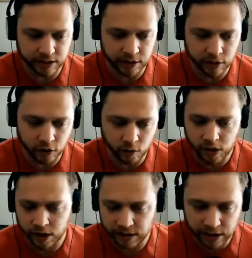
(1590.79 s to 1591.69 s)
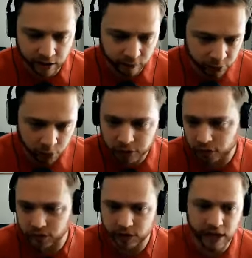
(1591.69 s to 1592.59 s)
I know the
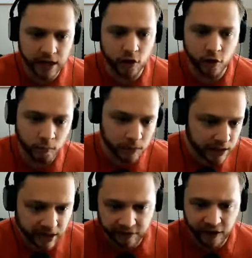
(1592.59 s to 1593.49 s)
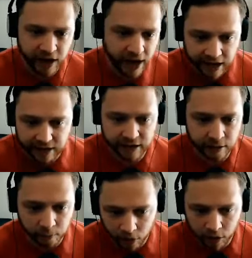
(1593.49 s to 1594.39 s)
influencers. They know me. I've had
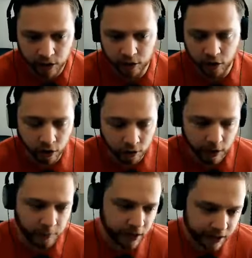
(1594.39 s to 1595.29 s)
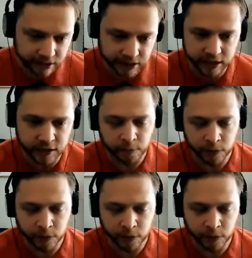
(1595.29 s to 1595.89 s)
them on on my podcast.